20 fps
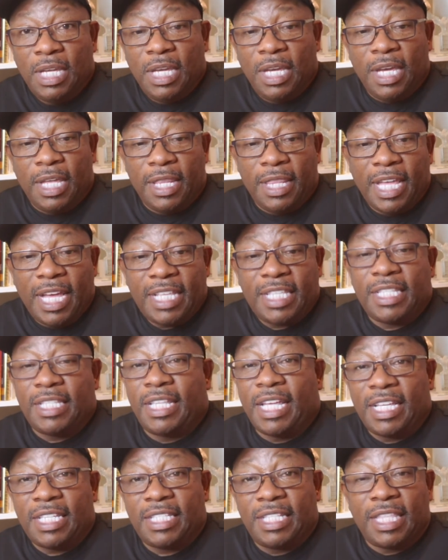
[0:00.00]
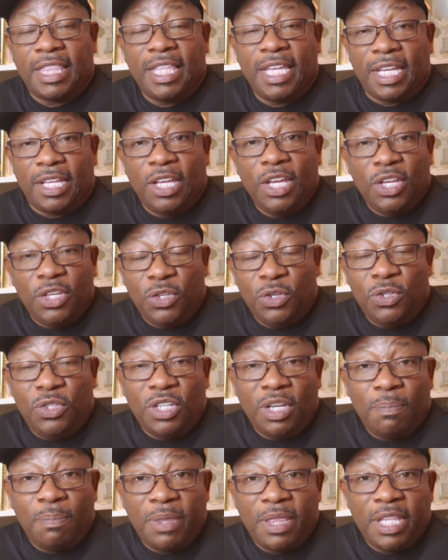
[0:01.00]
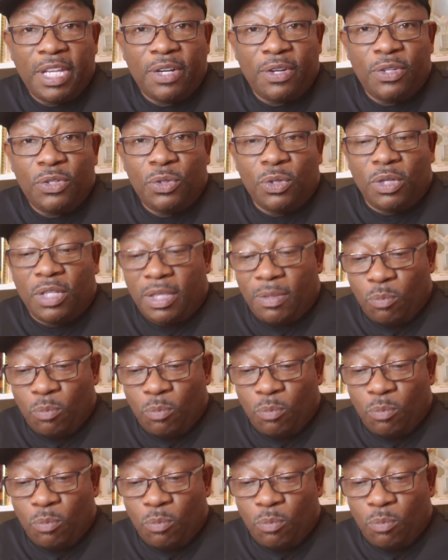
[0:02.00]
And that's the thing. You jump in there and do it.